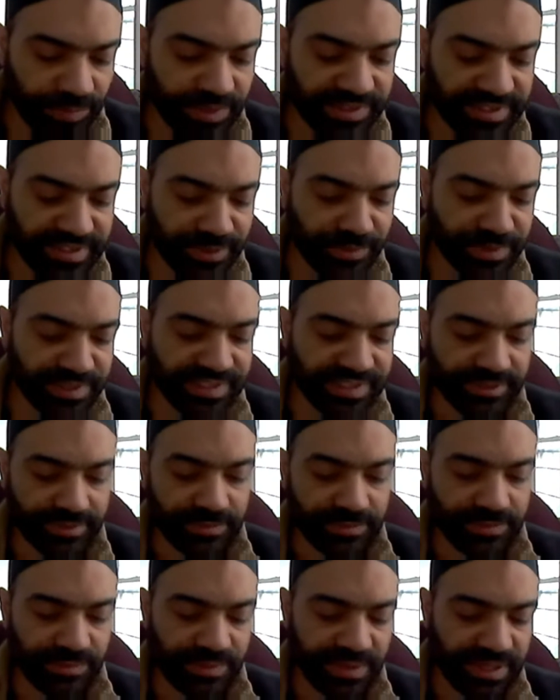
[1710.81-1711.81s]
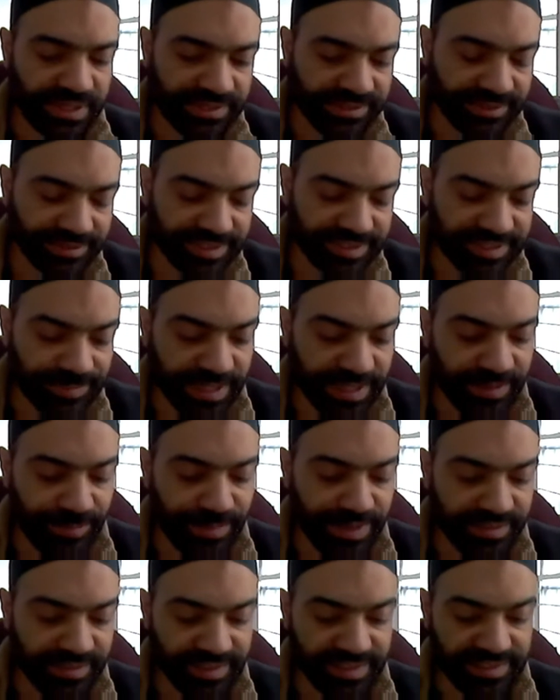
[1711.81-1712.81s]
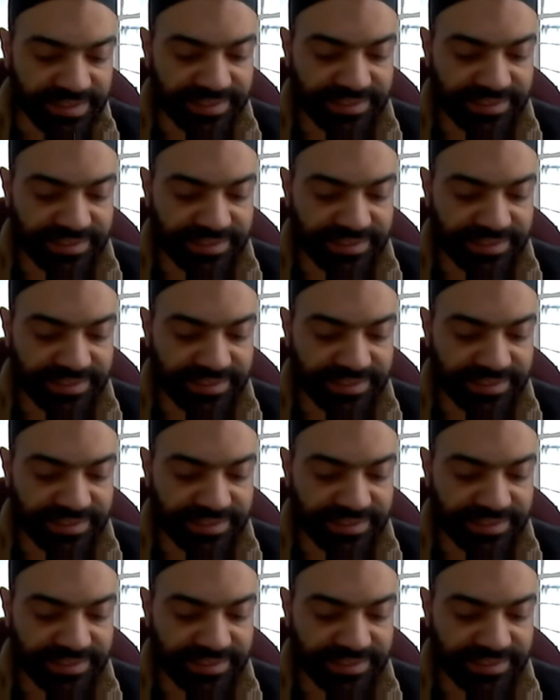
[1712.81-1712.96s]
I was going to speak about